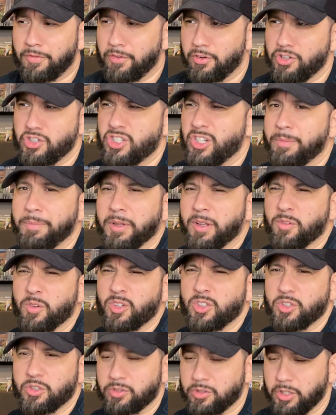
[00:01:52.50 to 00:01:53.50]
shipping,
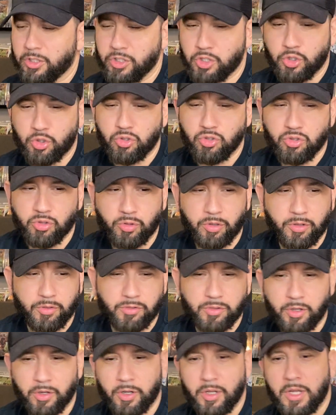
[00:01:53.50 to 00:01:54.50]
which was unusual.
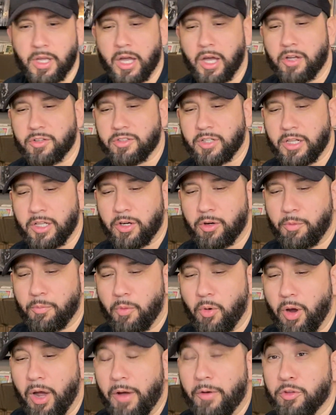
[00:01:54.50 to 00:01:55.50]
So I
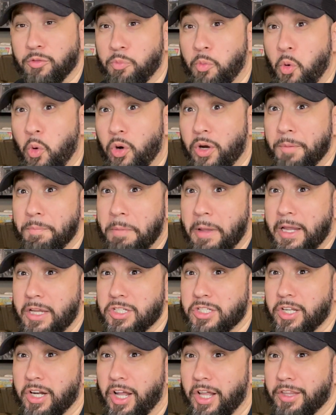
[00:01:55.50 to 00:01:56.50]
was more
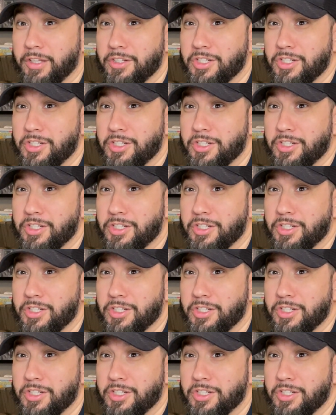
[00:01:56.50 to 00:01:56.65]
impatient on the